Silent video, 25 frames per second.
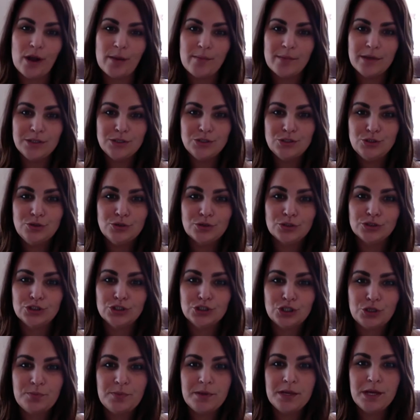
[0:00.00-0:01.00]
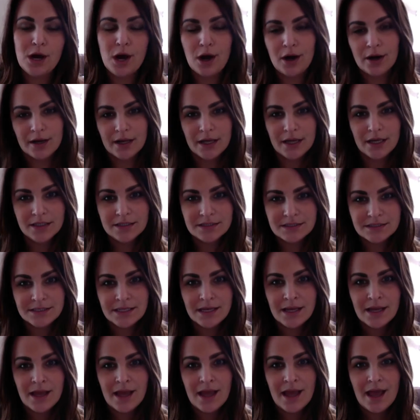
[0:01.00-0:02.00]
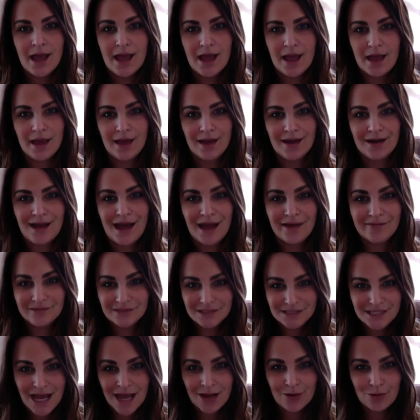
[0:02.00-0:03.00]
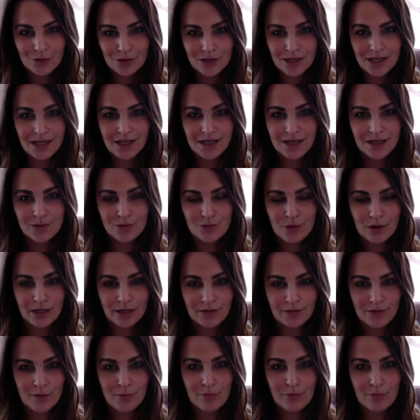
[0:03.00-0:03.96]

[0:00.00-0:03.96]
I mean, tutors should be honest and have integrity in running their